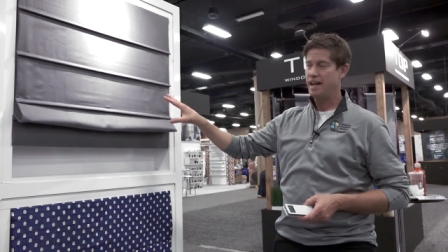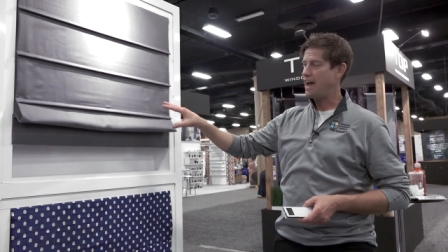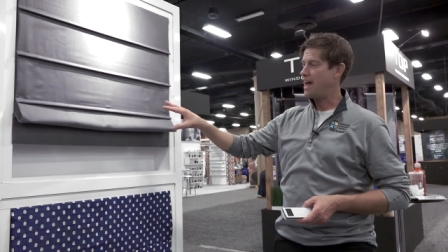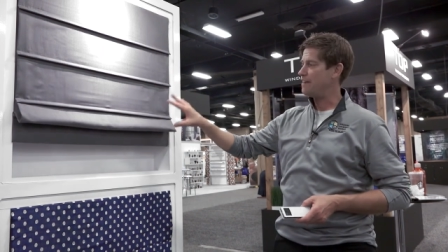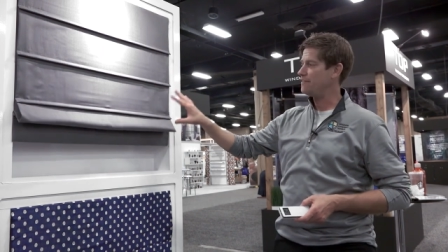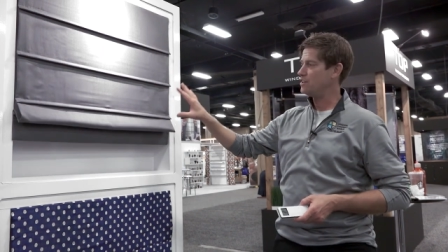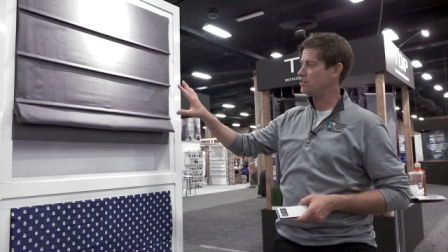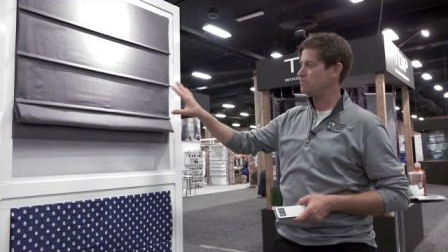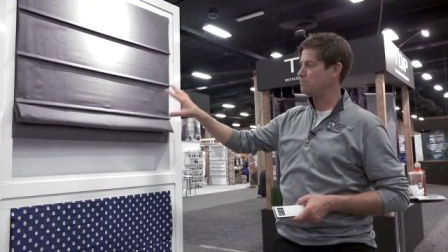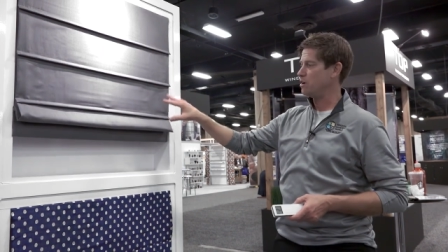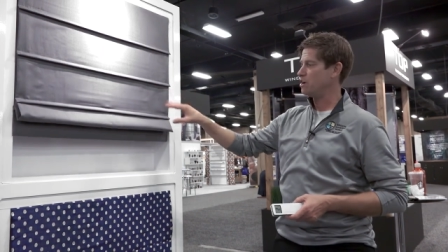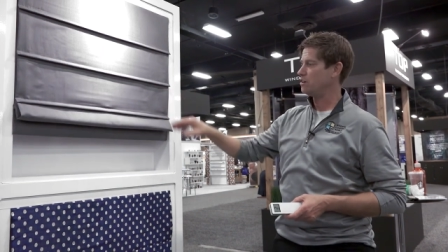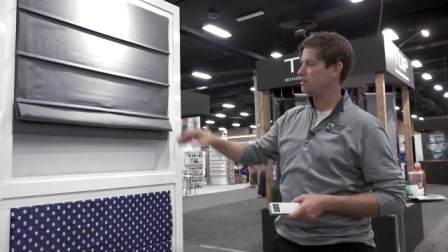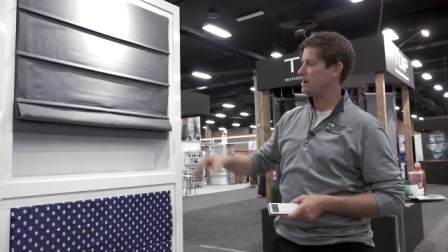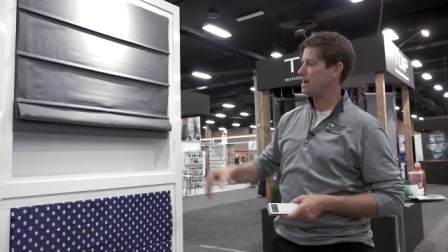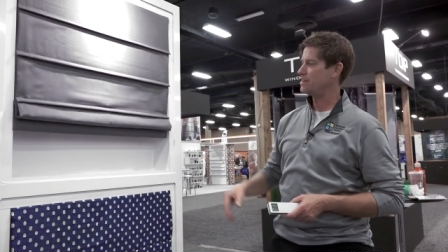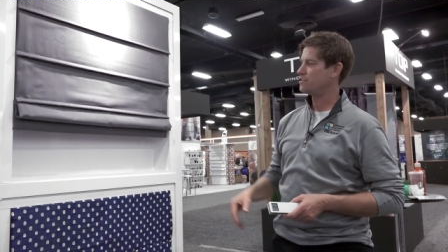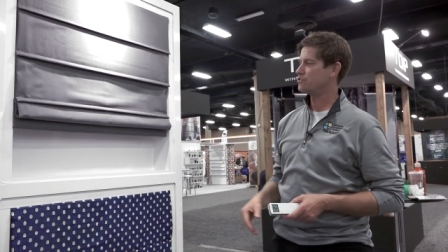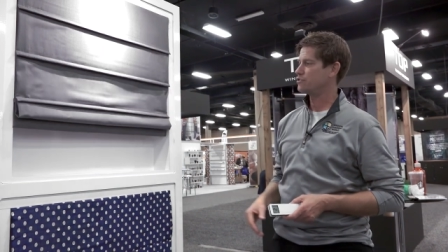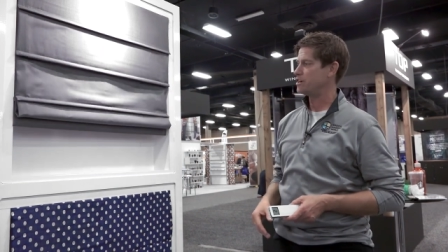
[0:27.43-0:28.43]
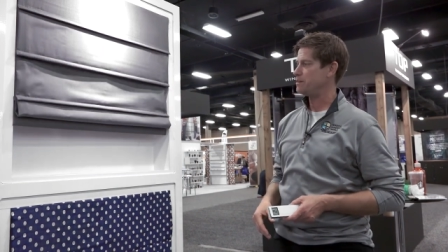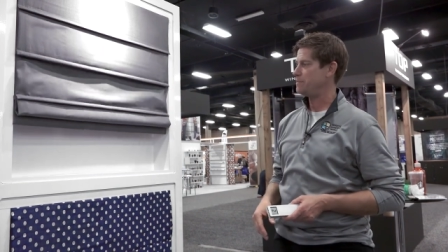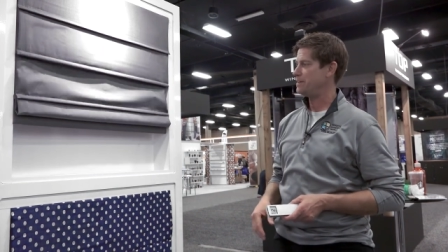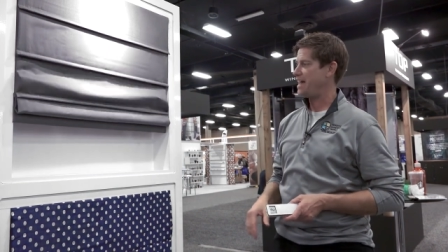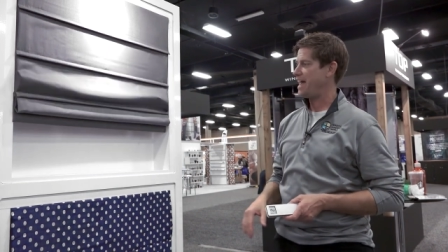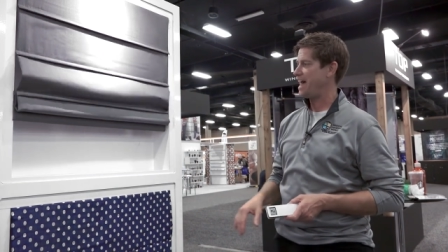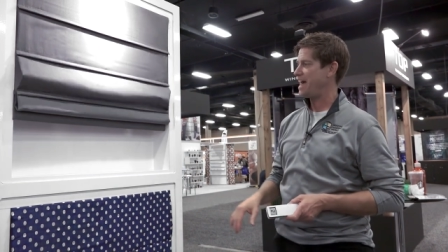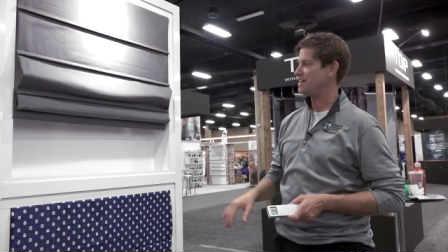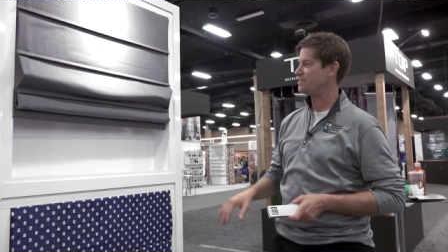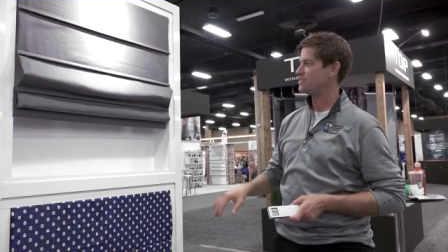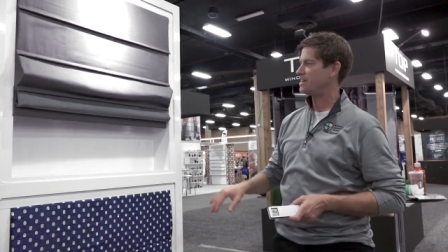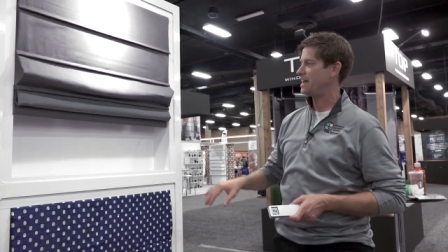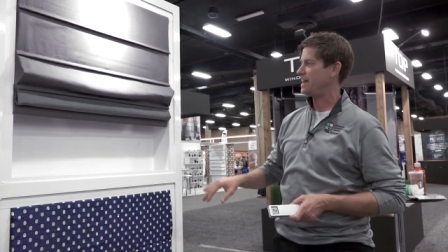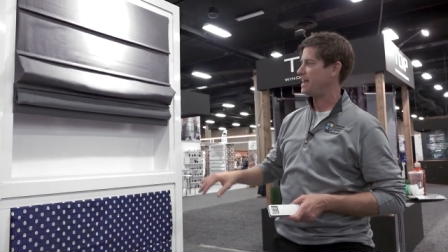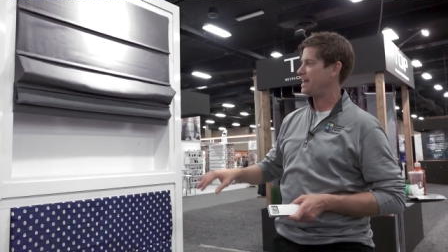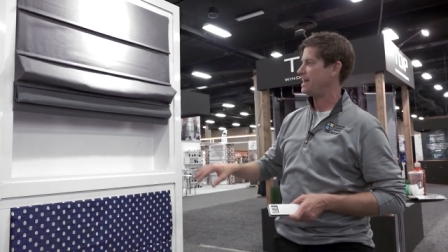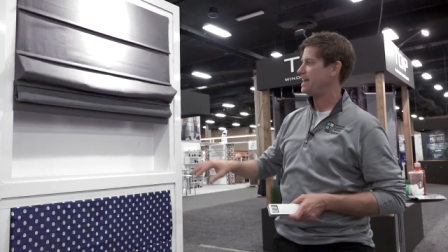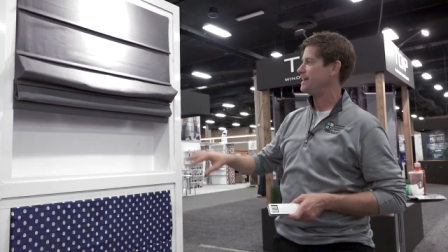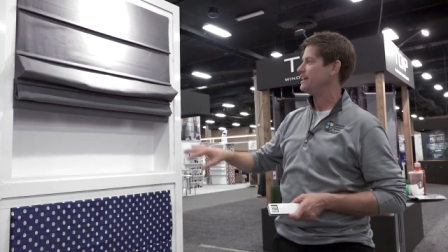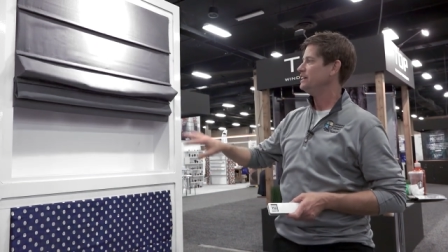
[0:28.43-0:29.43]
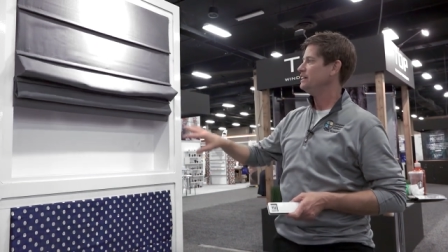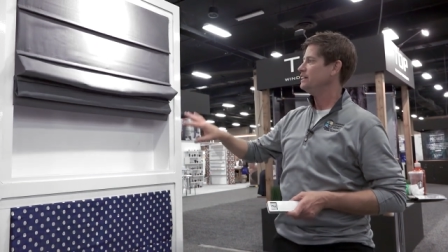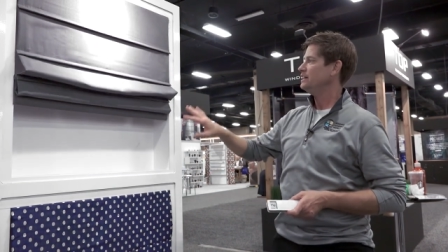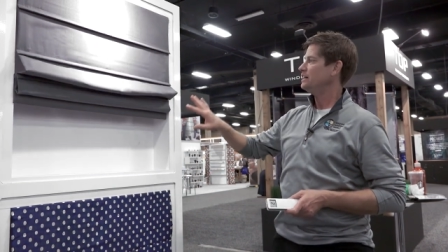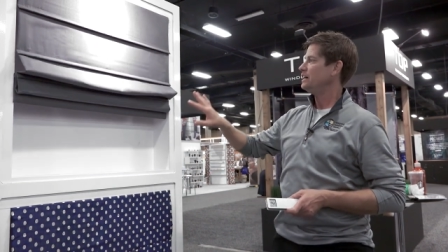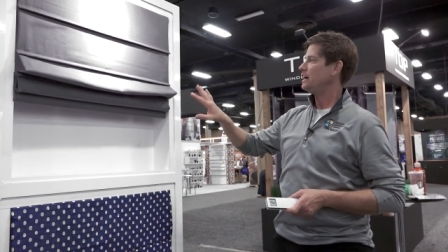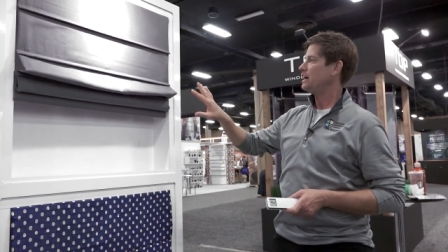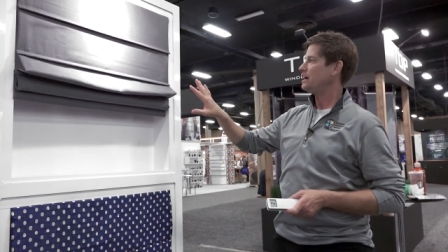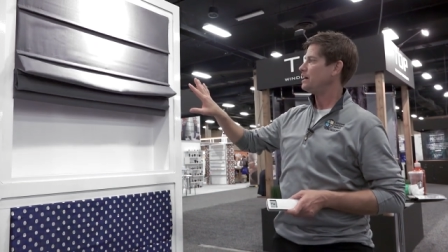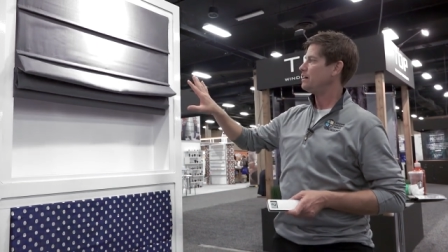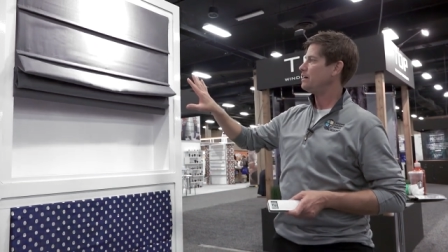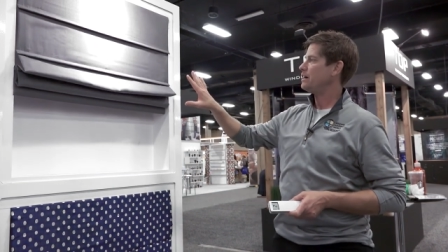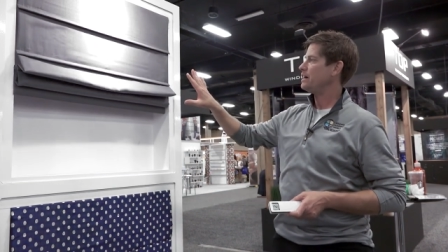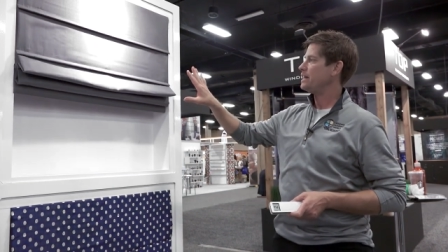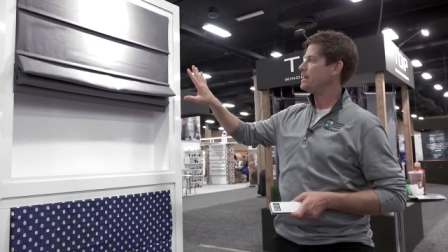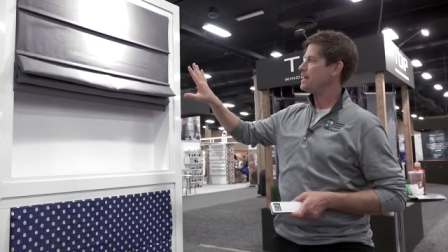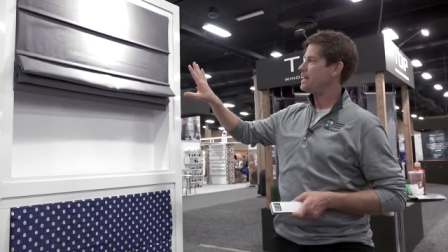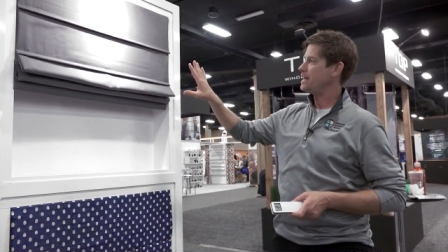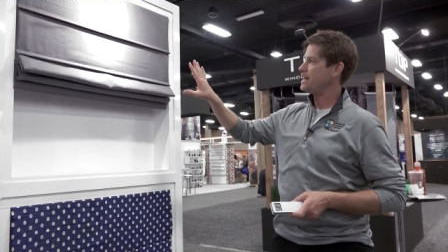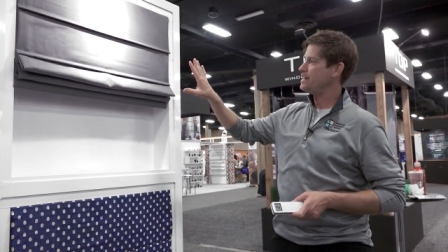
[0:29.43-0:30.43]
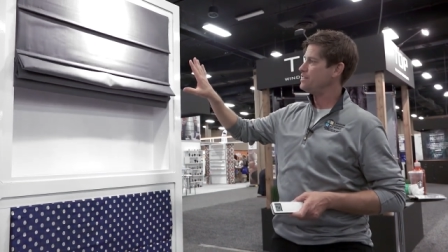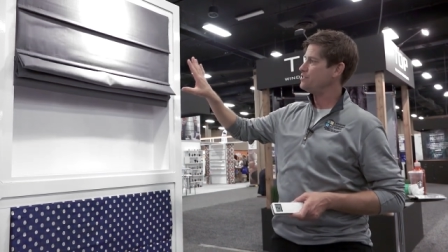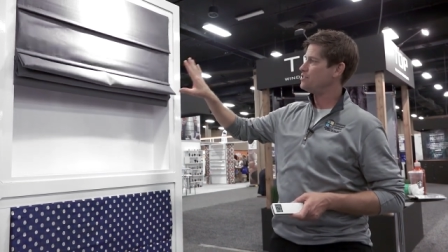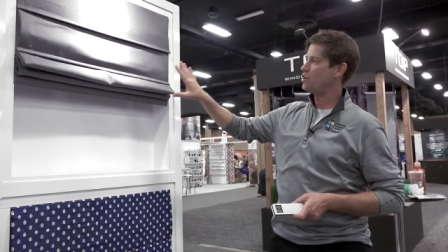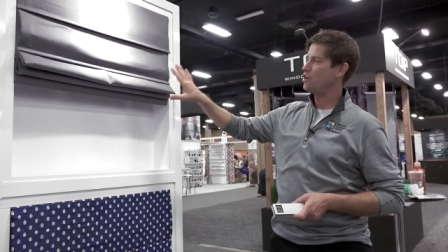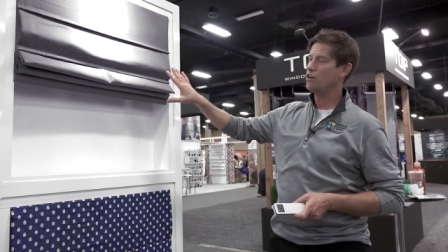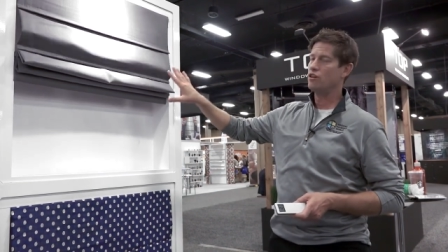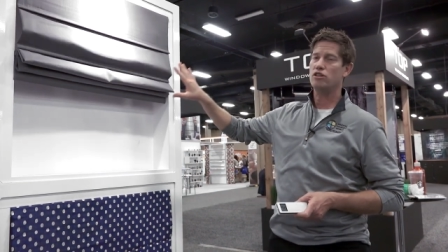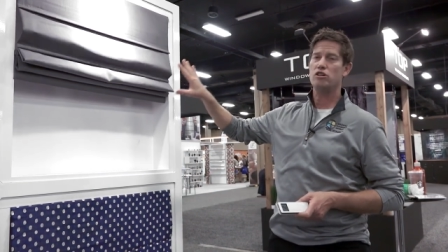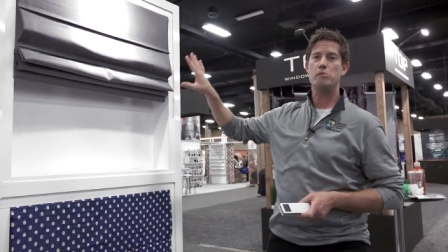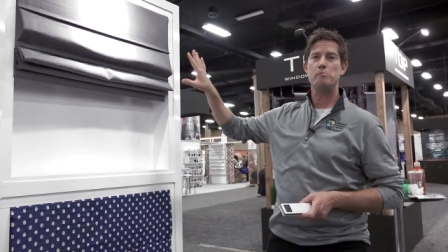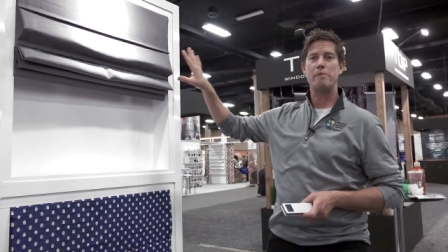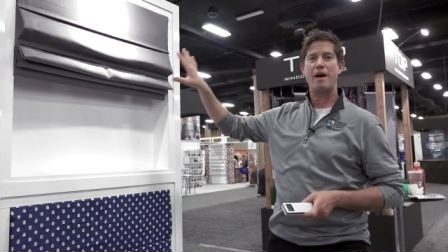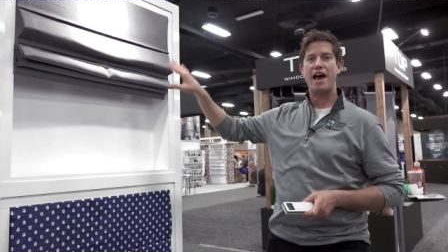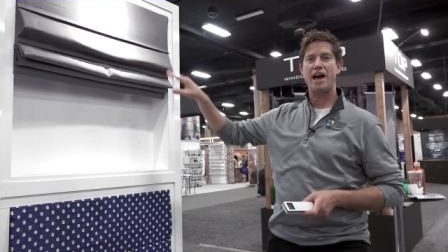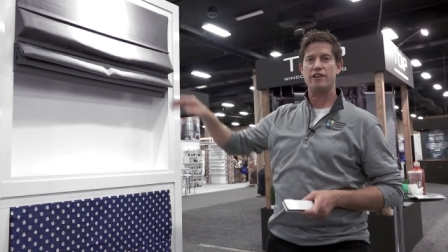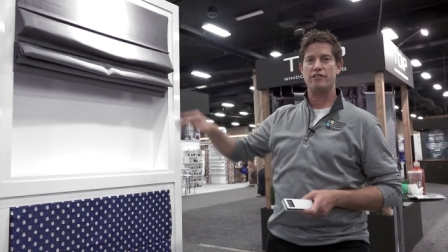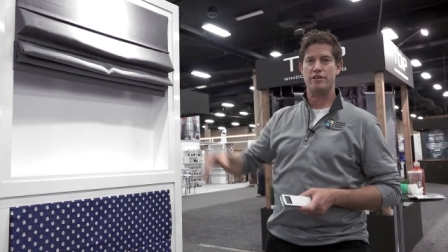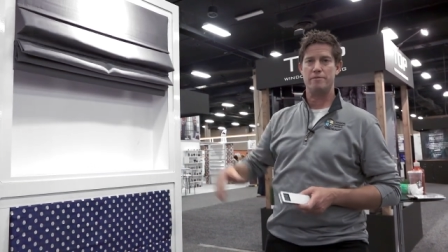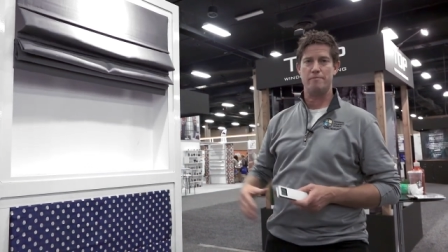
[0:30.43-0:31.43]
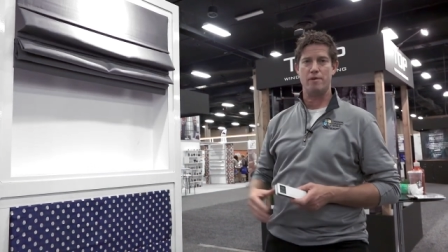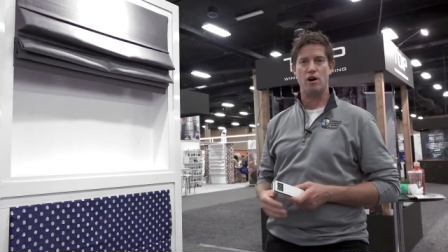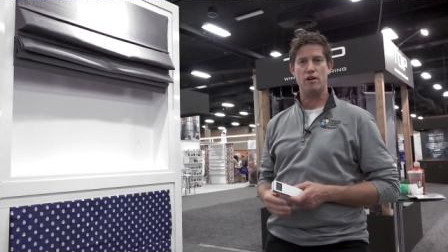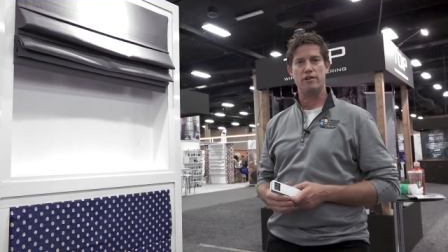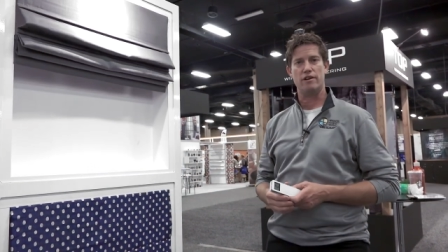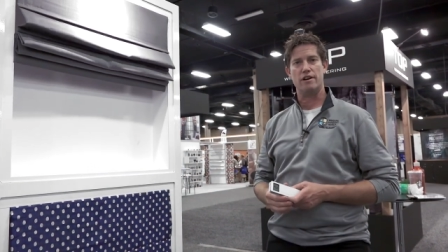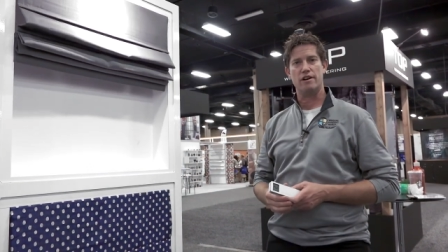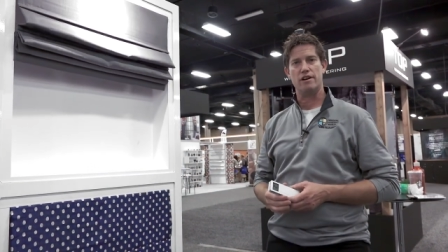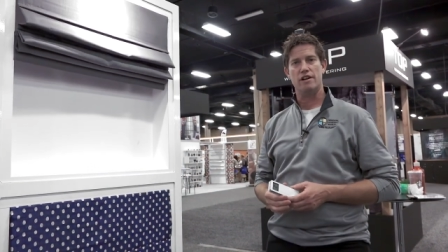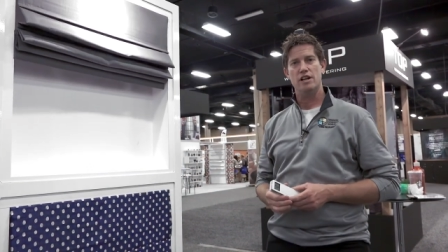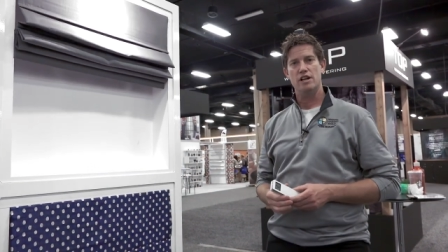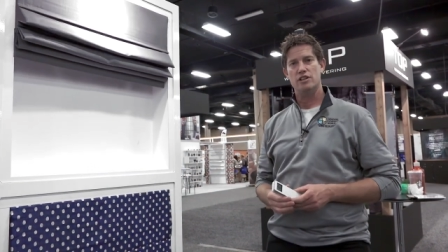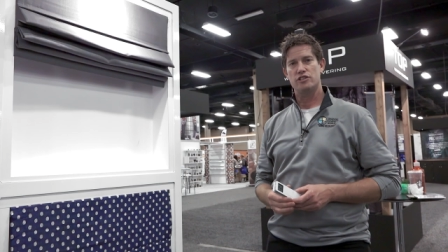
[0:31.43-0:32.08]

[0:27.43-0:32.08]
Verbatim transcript: and this motorized treatment has a internal battery motor.